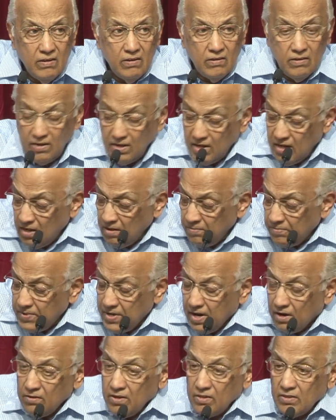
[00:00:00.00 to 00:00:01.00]
deep
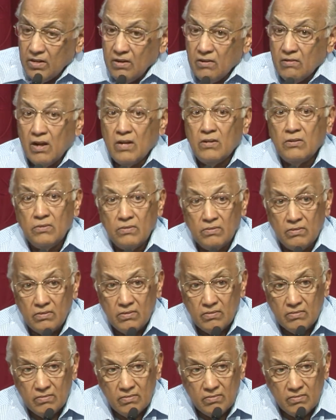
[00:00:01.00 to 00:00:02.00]
down in the
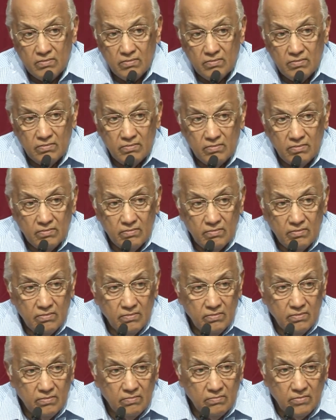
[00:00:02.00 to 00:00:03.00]
ground.
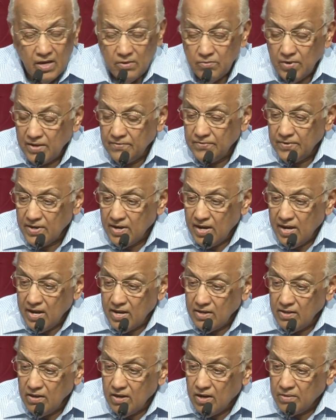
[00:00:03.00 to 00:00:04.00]
My wife and I
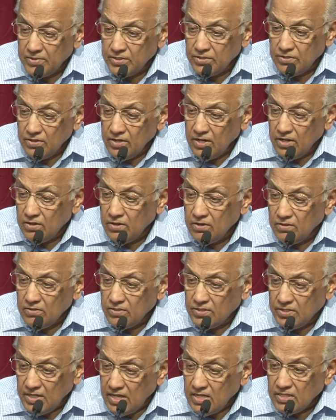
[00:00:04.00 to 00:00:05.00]
had the opportunity to
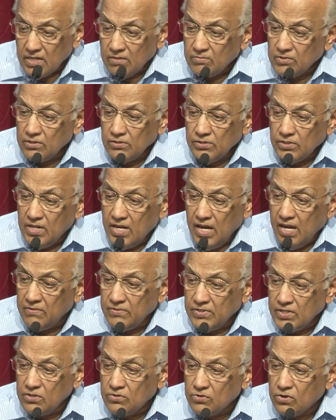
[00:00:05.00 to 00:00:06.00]
see some of those
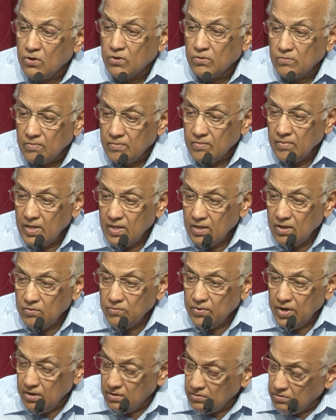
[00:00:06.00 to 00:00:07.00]
caves in Rome,
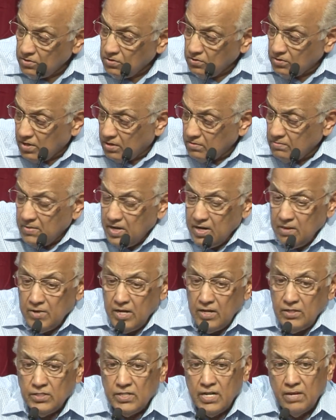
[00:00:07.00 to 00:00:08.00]
where you'd go down many,
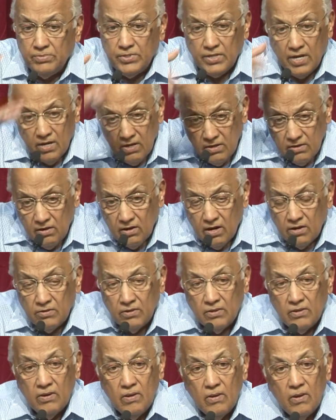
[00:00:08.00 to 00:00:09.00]
many steps
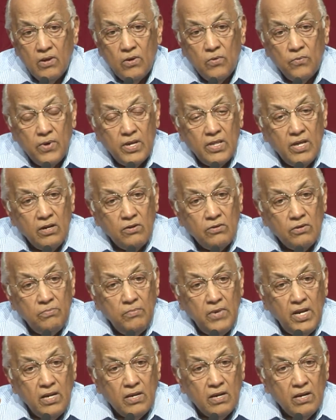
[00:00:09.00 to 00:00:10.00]
underground, where they could
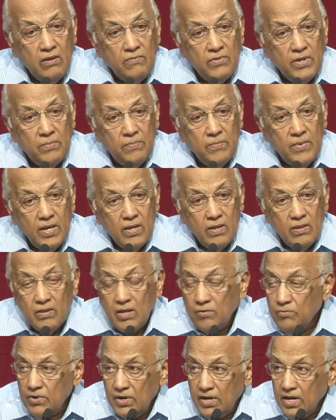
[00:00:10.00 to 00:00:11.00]
meet, and if
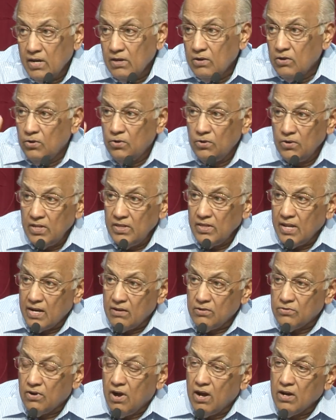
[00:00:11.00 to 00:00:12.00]
they would dig a hole in
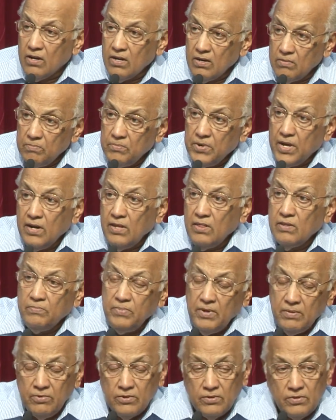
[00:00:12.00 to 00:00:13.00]
that rock and bury the
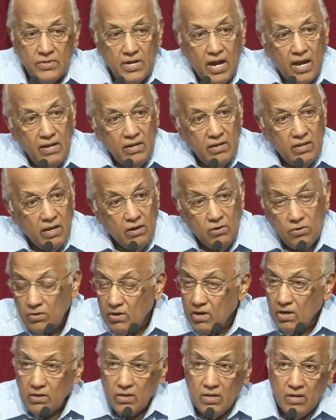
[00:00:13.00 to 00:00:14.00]
people who died. They could
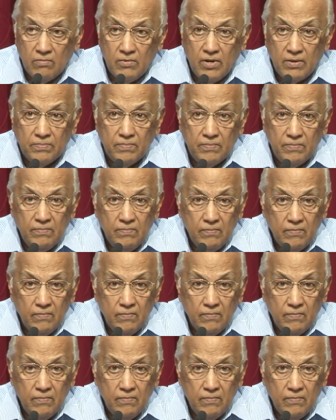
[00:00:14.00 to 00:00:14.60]
not come up.